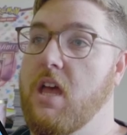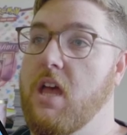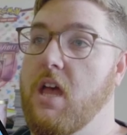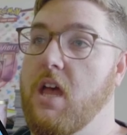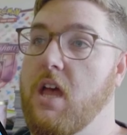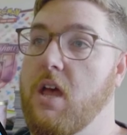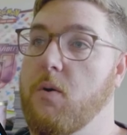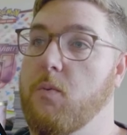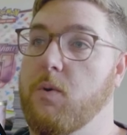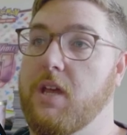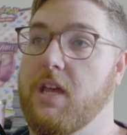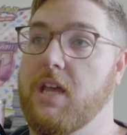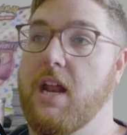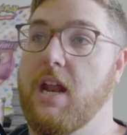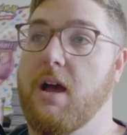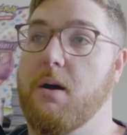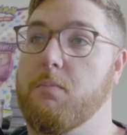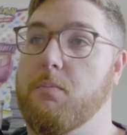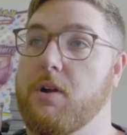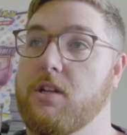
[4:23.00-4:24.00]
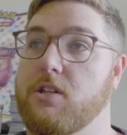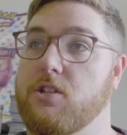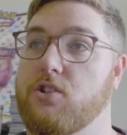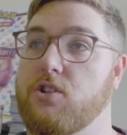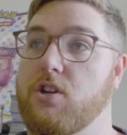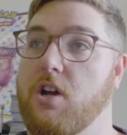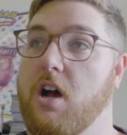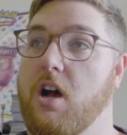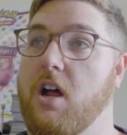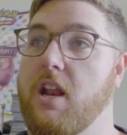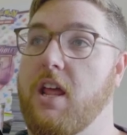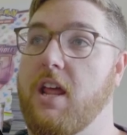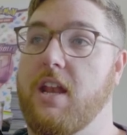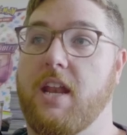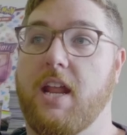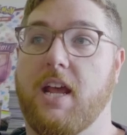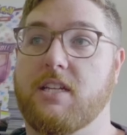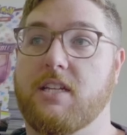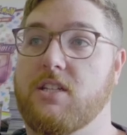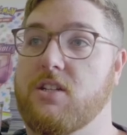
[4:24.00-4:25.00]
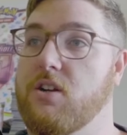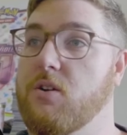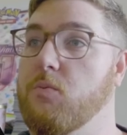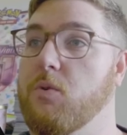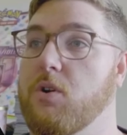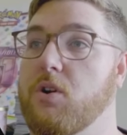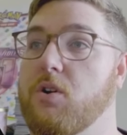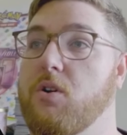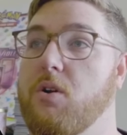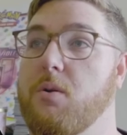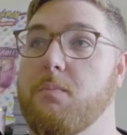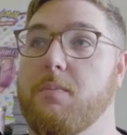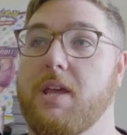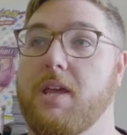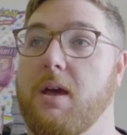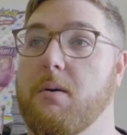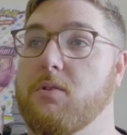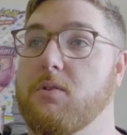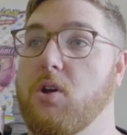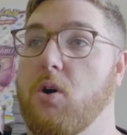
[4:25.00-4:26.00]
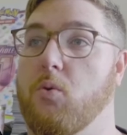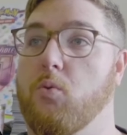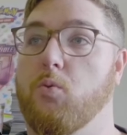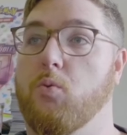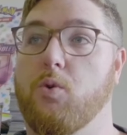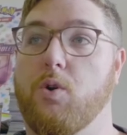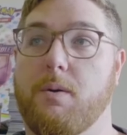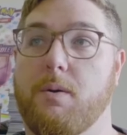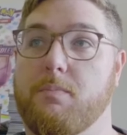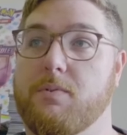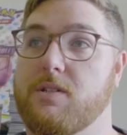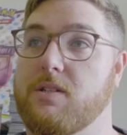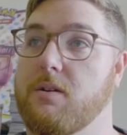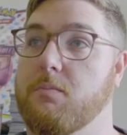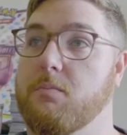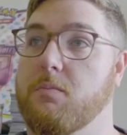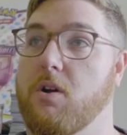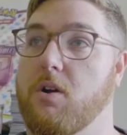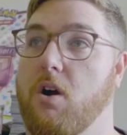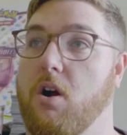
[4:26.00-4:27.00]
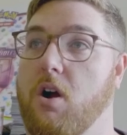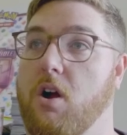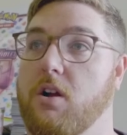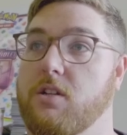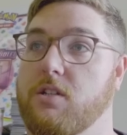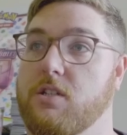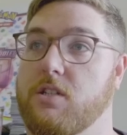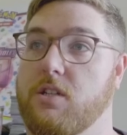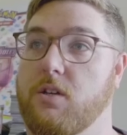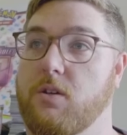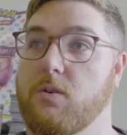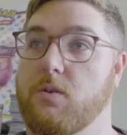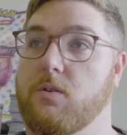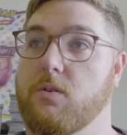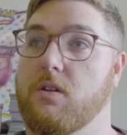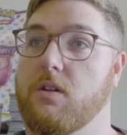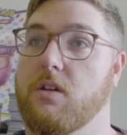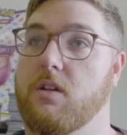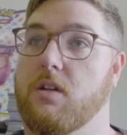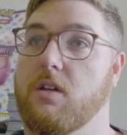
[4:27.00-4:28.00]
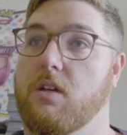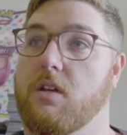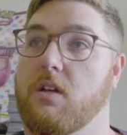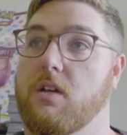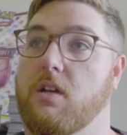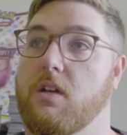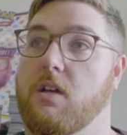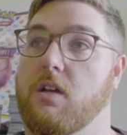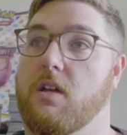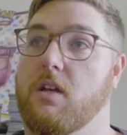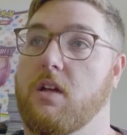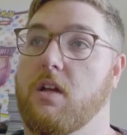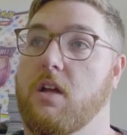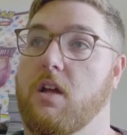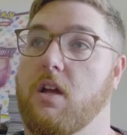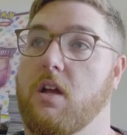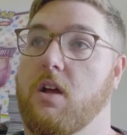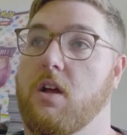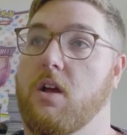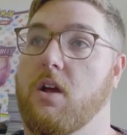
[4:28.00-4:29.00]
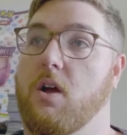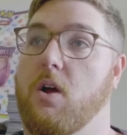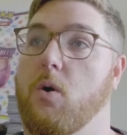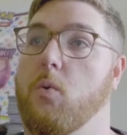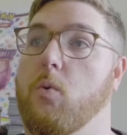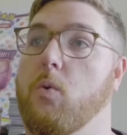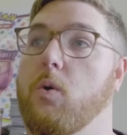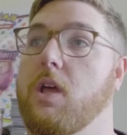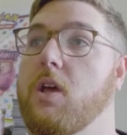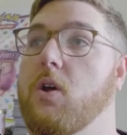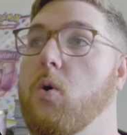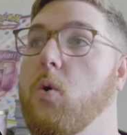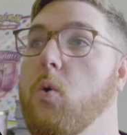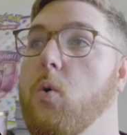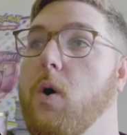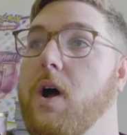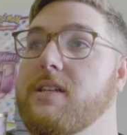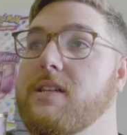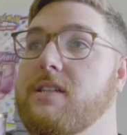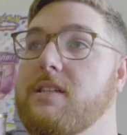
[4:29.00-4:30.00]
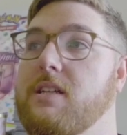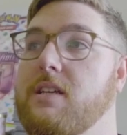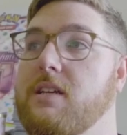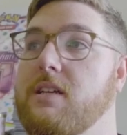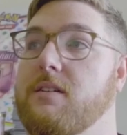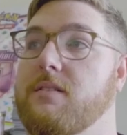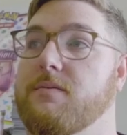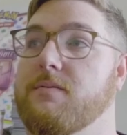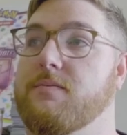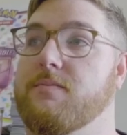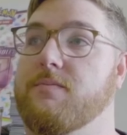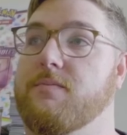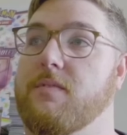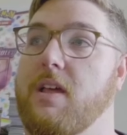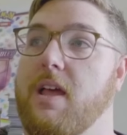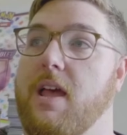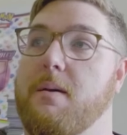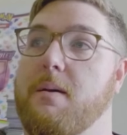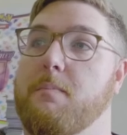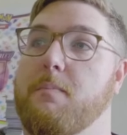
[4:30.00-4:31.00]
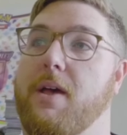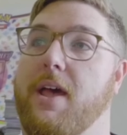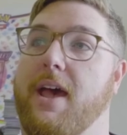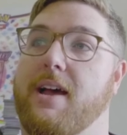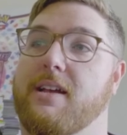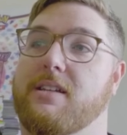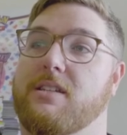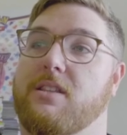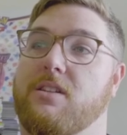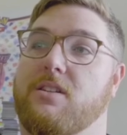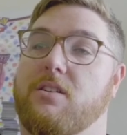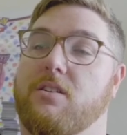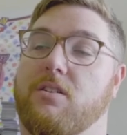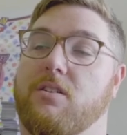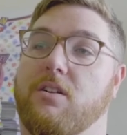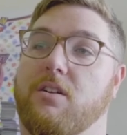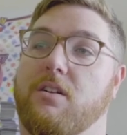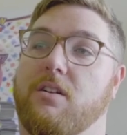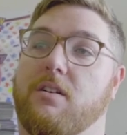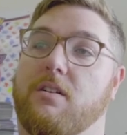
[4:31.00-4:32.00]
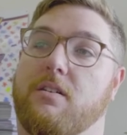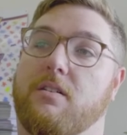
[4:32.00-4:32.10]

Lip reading: And we get out Prince John. And next turn, we're going to be able to rip some cards, dude. We quest it and pass the turn.